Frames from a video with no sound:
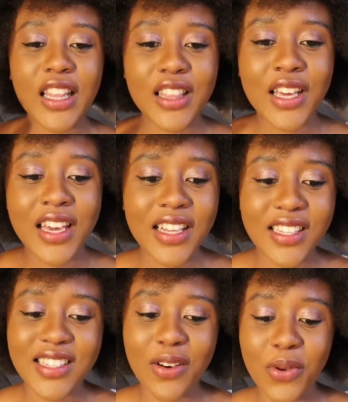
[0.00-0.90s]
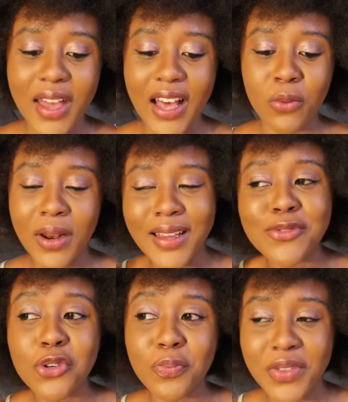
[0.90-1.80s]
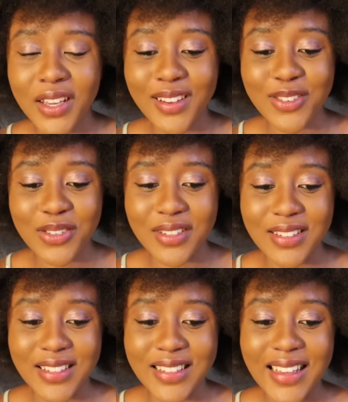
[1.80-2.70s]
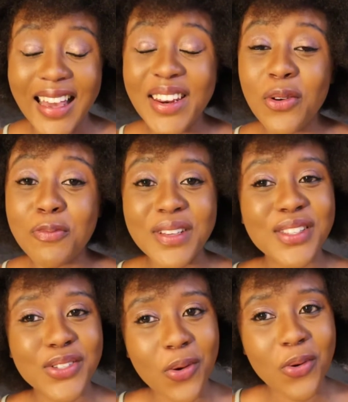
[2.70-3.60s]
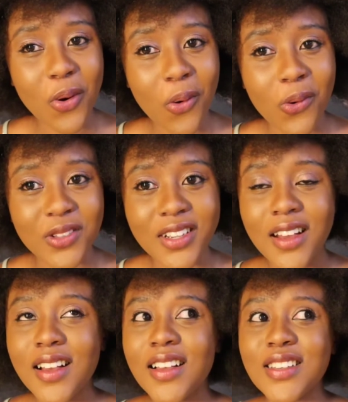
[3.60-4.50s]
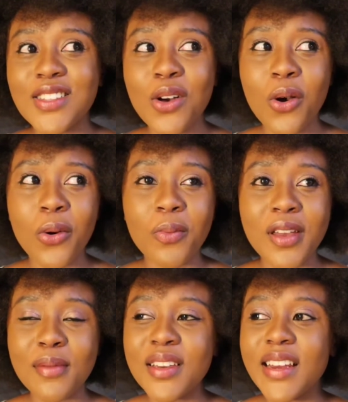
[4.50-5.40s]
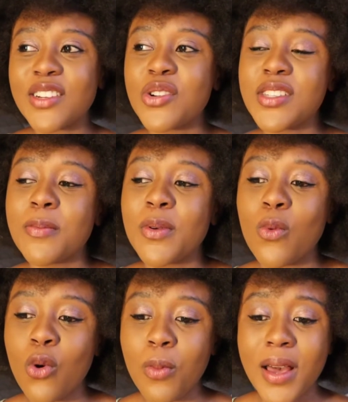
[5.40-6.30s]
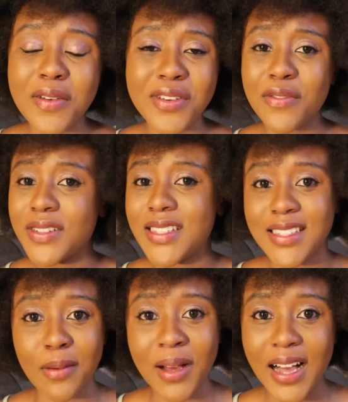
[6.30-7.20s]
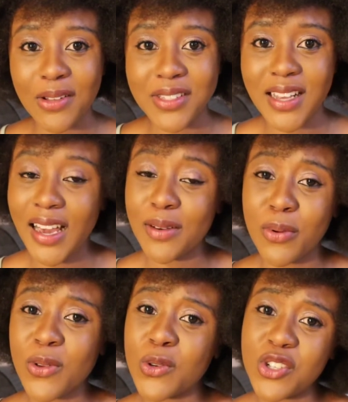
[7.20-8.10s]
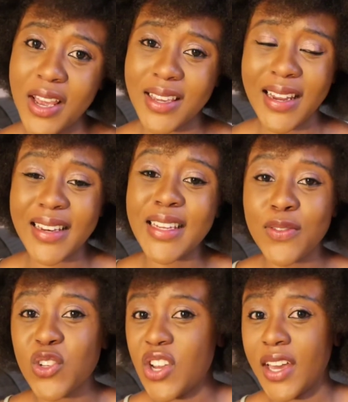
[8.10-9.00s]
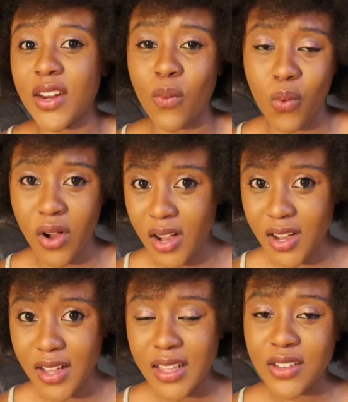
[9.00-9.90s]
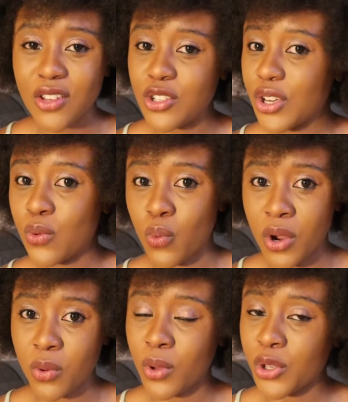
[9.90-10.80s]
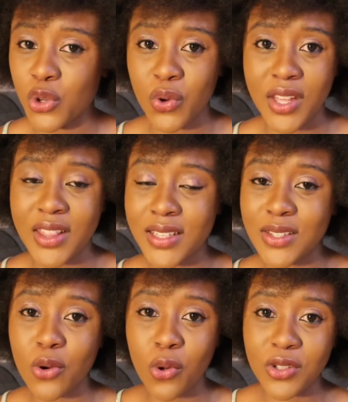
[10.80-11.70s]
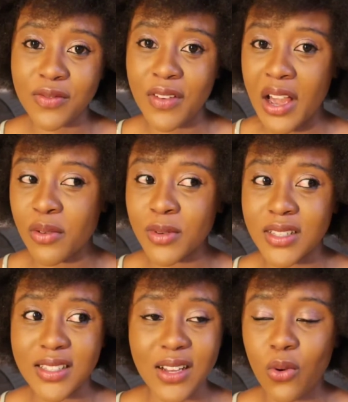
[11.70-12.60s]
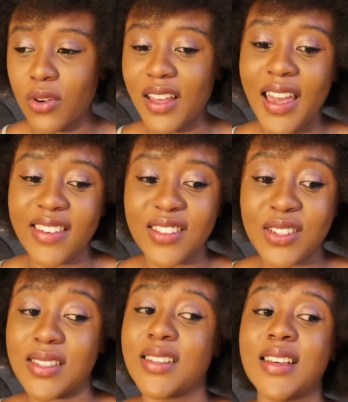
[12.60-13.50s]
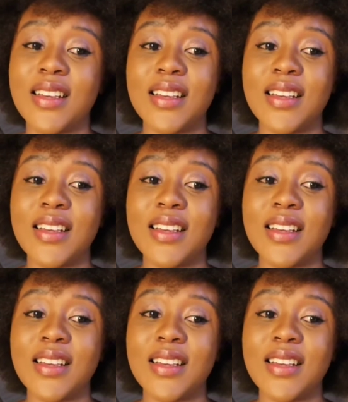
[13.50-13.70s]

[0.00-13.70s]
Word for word: the heaters that we had would like trip the electricity and it would be so cold. So maybe like dress a bit warmer, even if it's summer outside, bring your jacket, like leave your jacket at work so that you can wear it while you're in this cold environment, and just